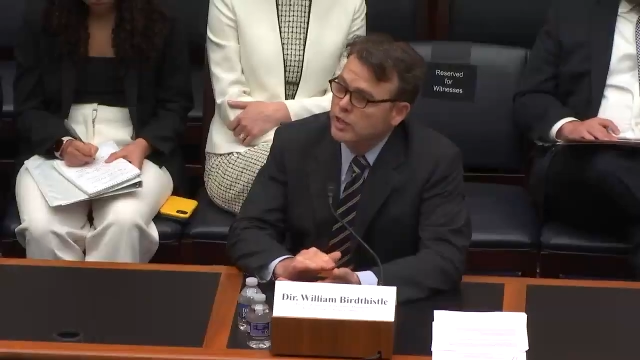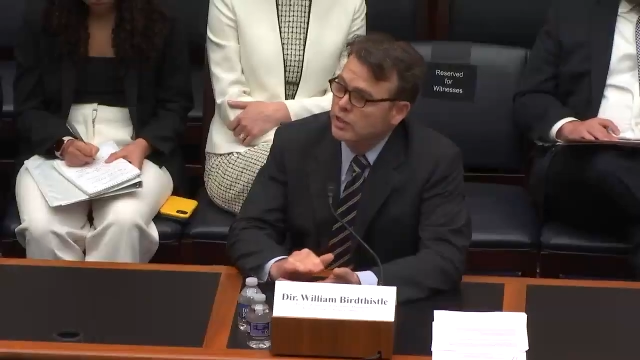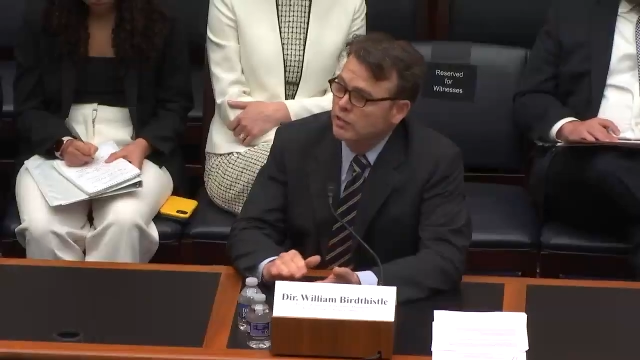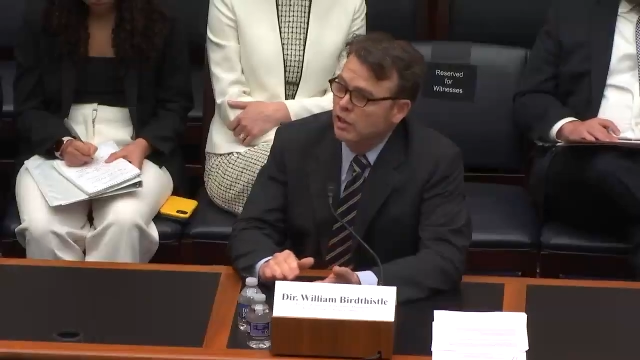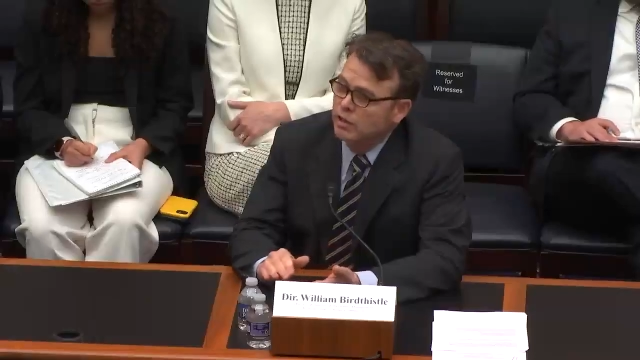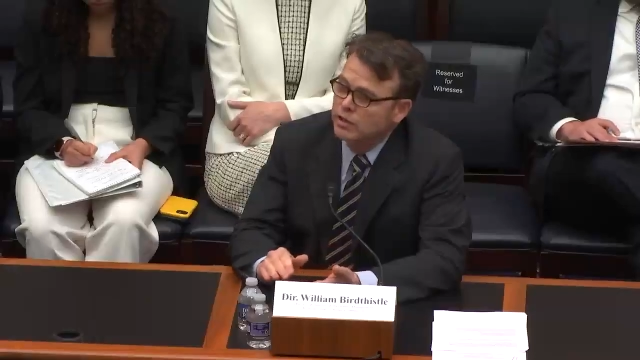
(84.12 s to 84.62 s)

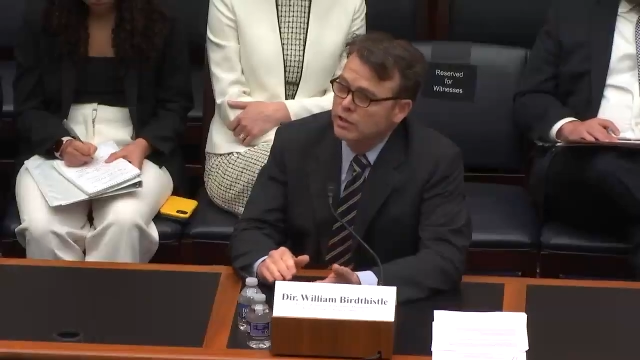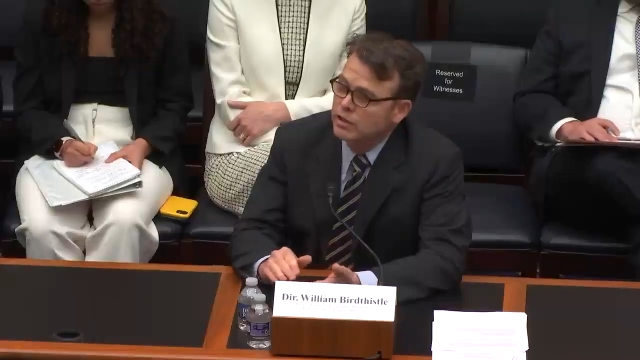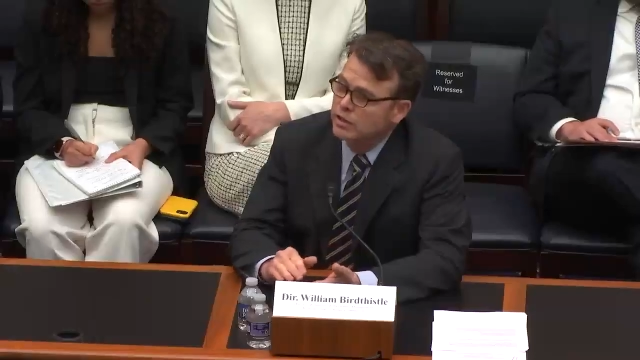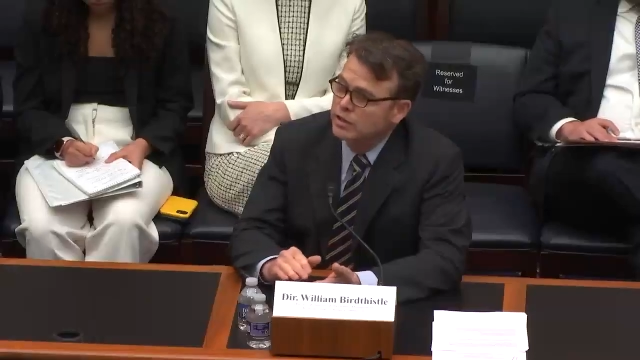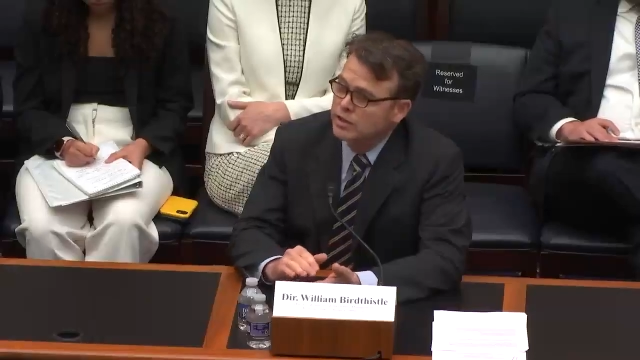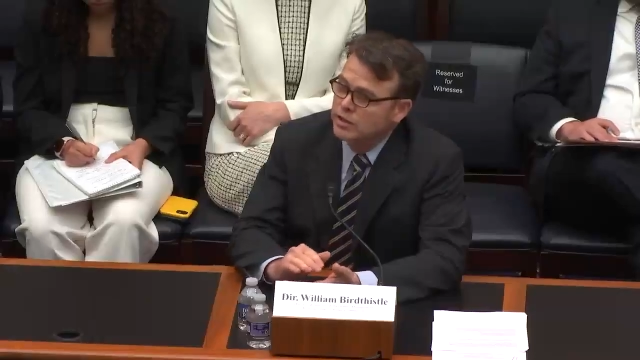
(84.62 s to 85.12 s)

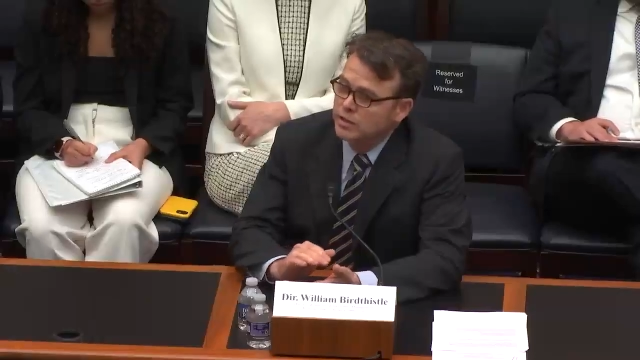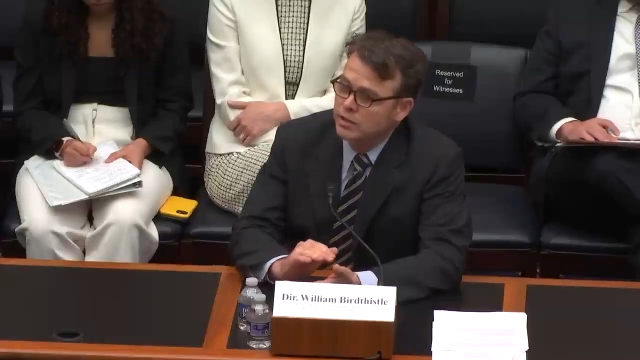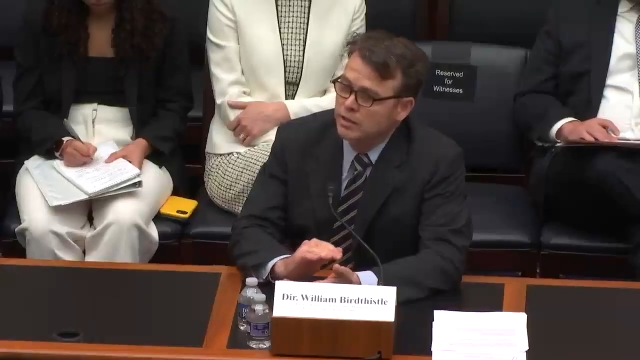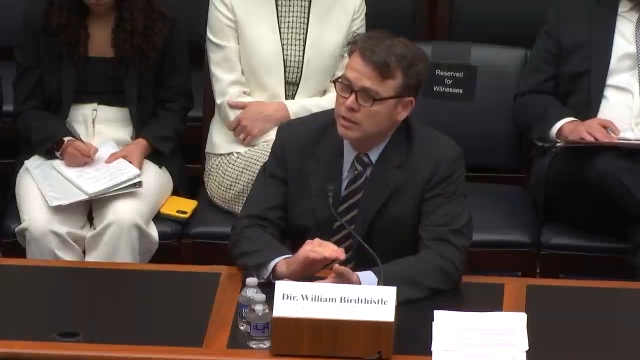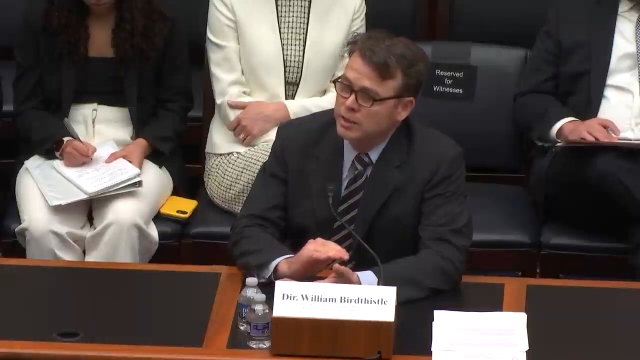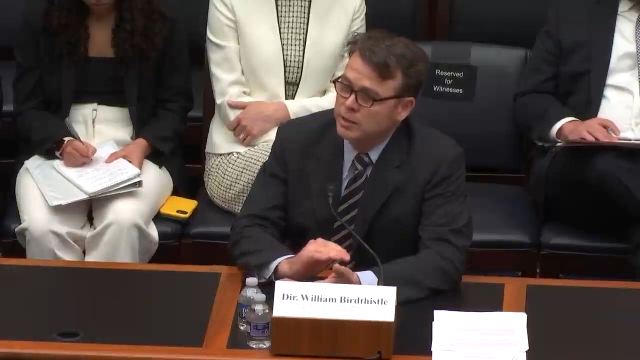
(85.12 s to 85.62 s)
technology
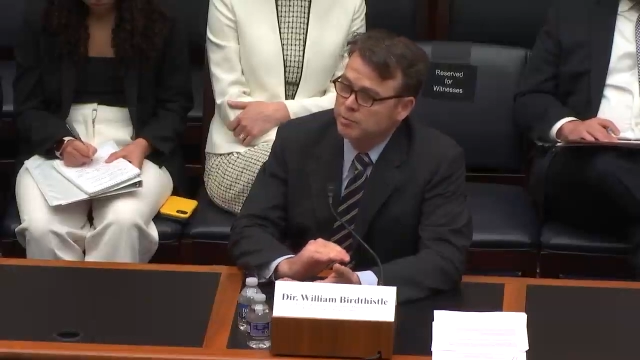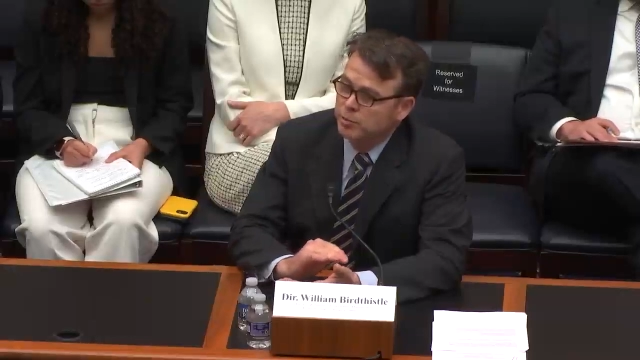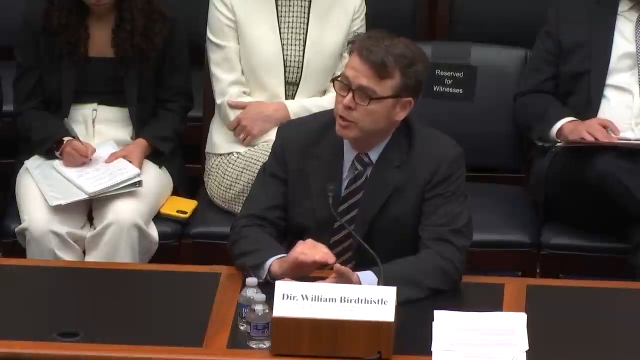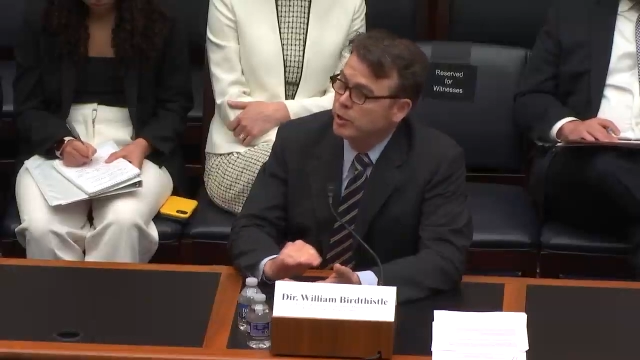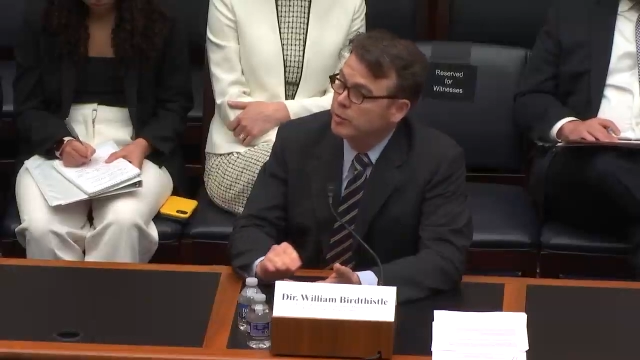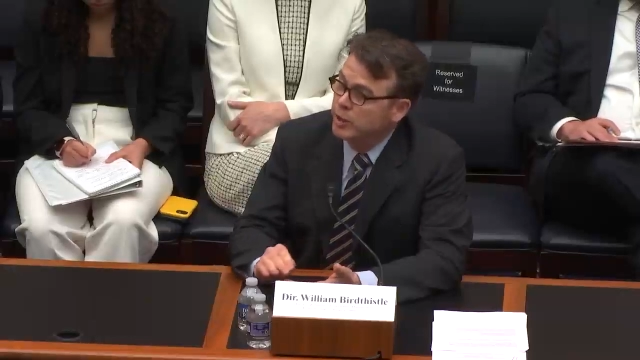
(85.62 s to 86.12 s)
is
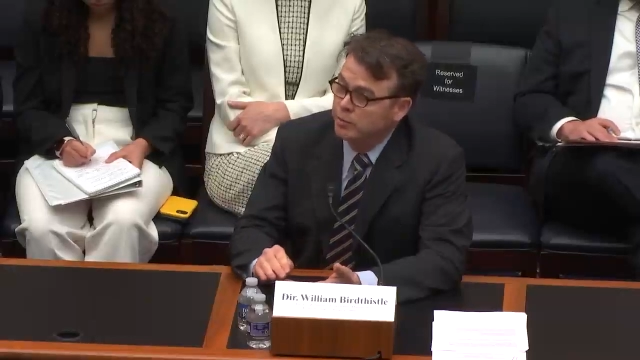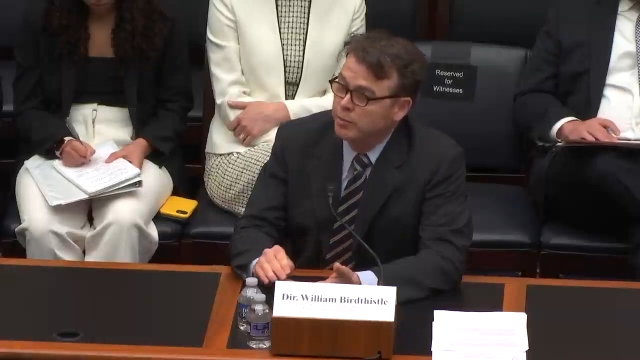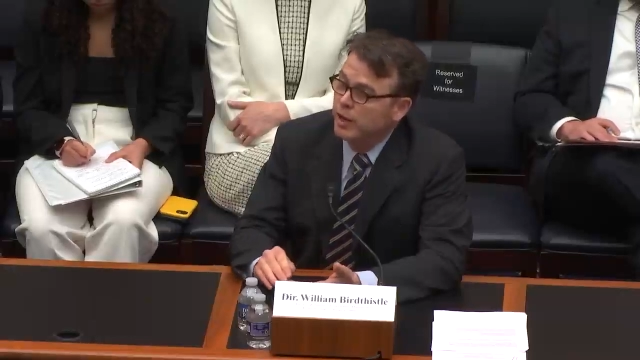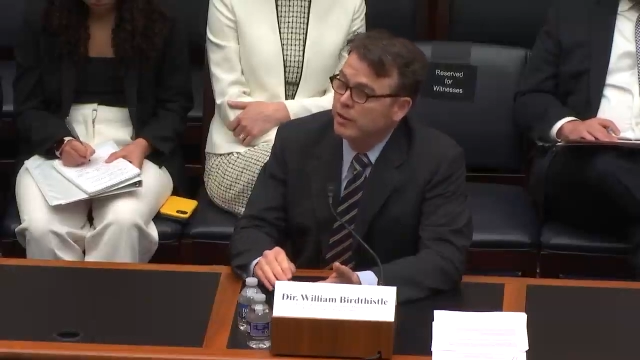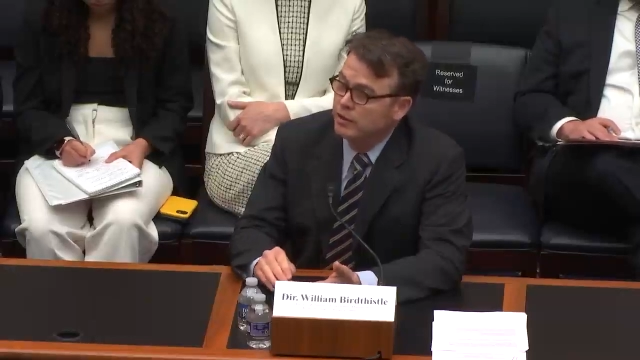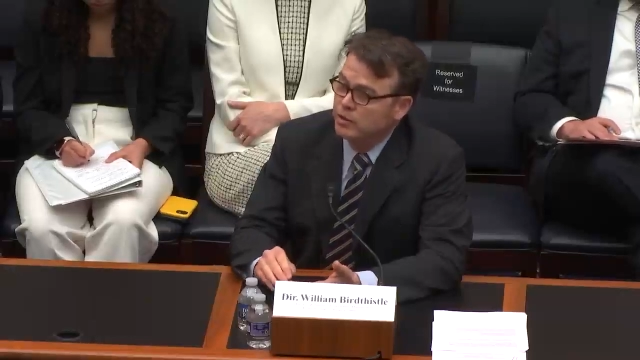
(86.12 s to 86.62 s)

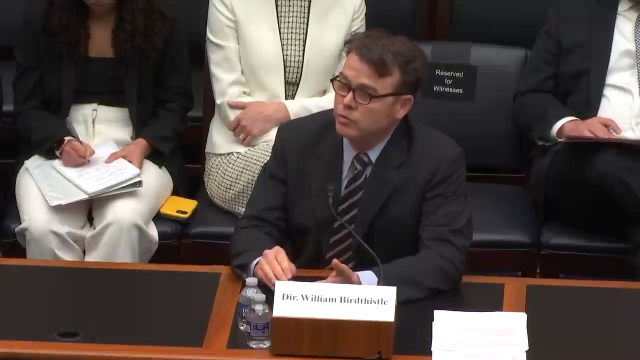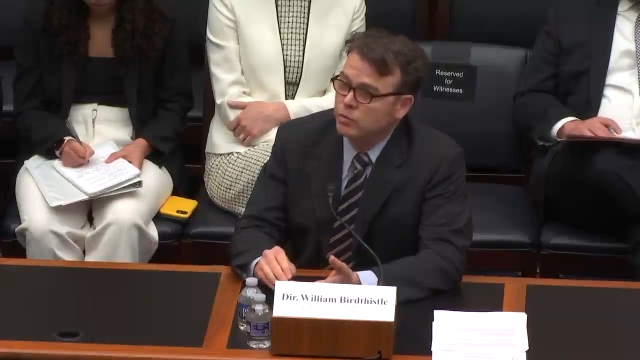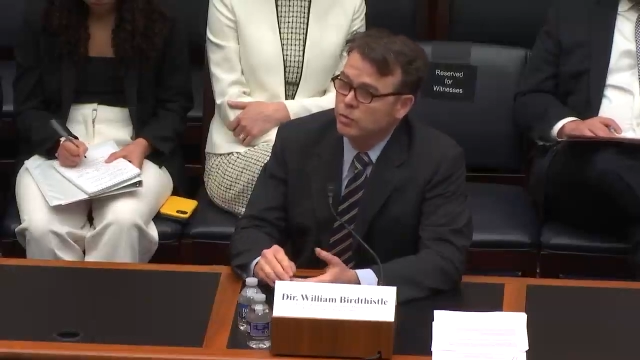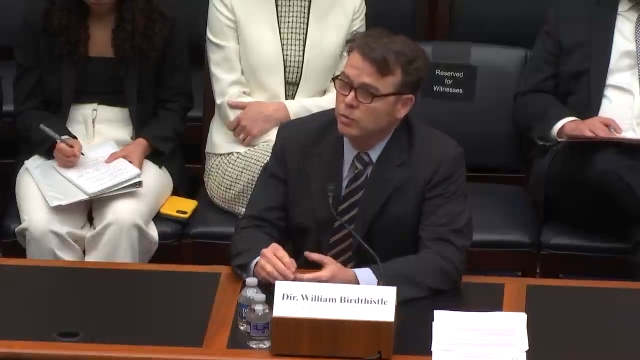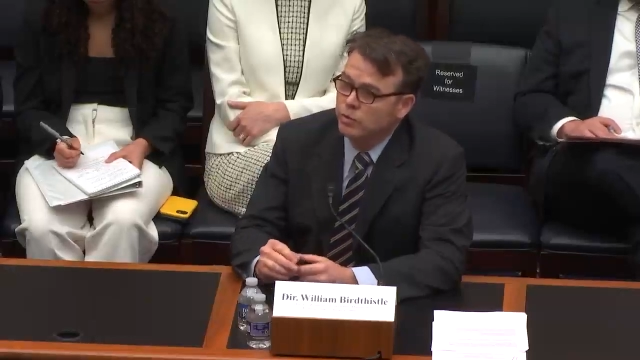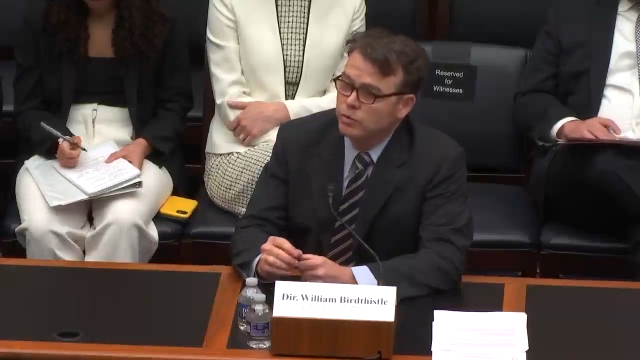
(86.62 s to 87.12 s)
prohibited by this
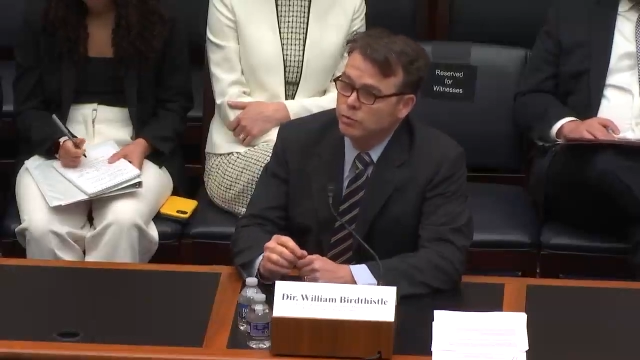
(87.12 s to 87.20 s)
rule.